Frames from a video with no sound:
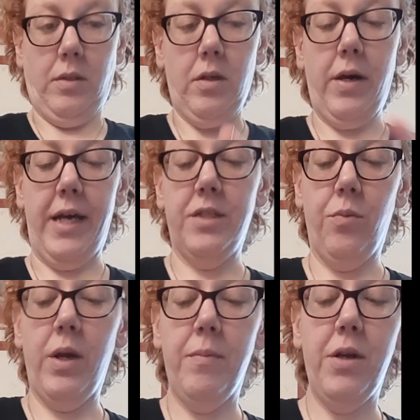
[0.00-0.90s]
Okay, so
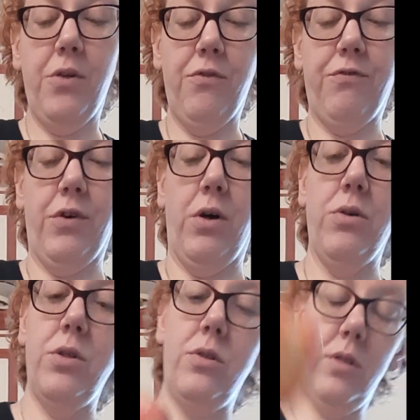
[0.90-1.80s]
what I'm going to do
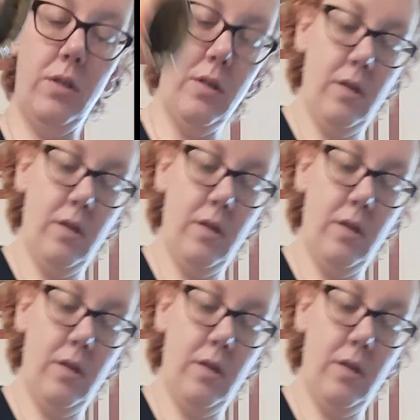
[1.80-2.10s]
first,